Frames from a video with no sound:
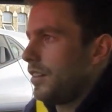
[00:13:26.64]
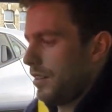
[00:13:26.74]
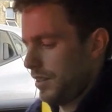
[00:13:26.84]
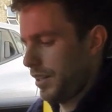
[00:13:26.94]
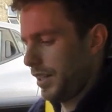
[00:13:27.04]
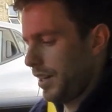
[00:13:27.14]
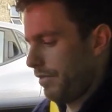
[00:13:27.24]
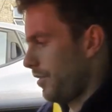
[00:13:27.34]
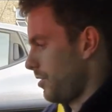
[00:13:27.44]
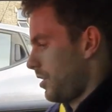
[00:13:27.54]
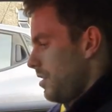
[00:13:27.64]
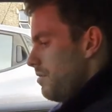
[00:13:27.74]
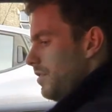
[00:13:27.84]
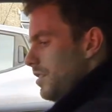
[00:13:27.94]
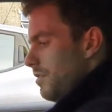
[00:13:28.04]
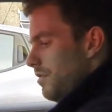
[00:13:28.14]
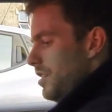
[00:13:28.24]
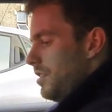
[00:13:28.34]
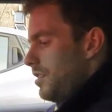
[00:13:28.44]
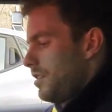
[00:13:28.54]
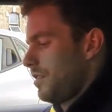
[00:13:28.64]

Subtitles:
I'm going to get a photo of the RS.